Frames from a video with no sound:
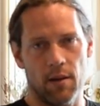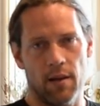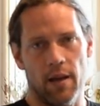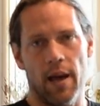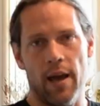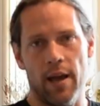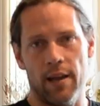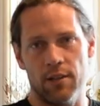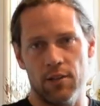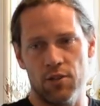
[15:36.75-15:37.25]

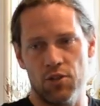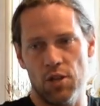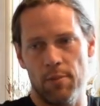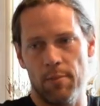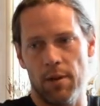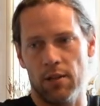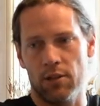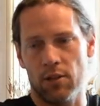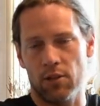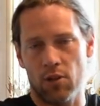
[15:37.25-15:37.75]
at
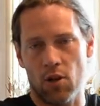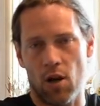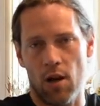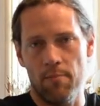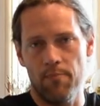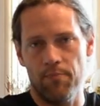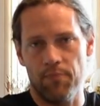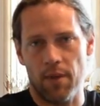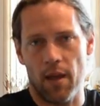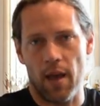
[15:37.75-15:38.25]

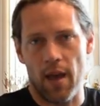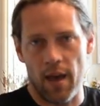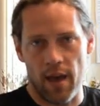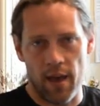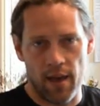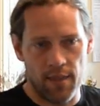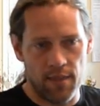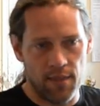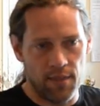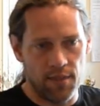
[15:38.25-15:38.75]
gmail.com
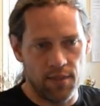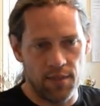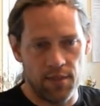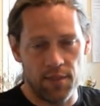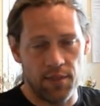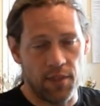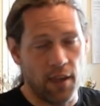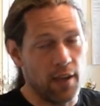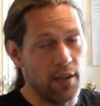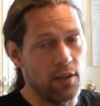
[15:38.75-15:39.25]
and
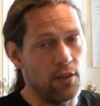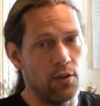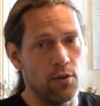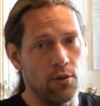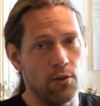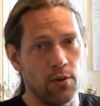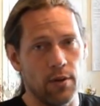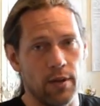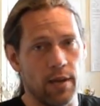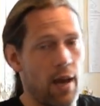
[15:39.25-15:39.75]
thank
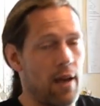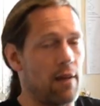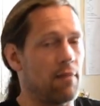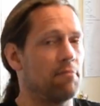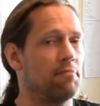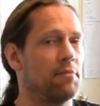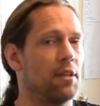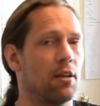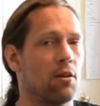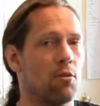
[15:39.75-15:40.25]
you
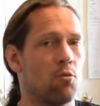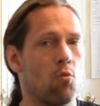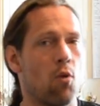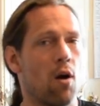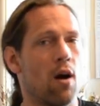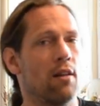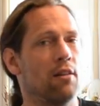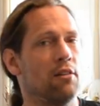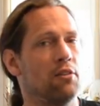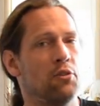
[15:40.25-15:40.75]
again, you know,
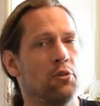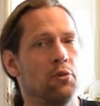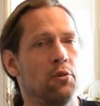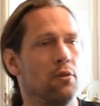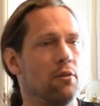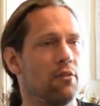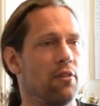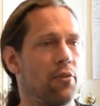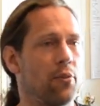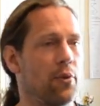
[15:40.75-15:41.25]
one,
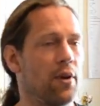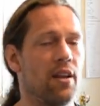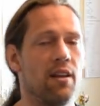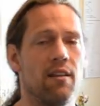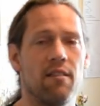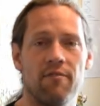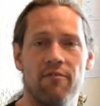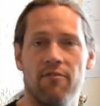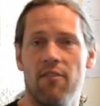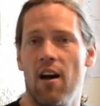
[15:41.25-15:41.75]
two, three,
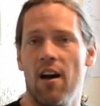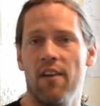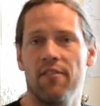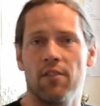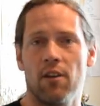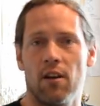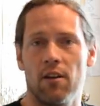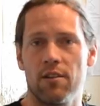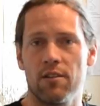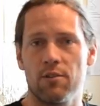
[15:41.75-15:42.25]
five
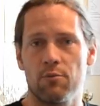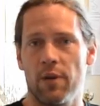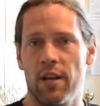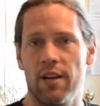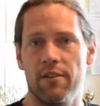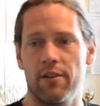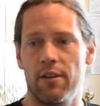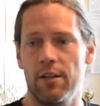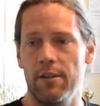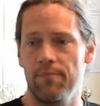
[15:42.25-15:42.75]
dollars,
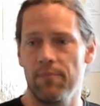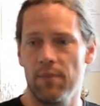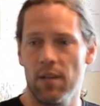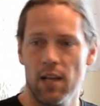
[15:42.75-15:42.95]
whatever.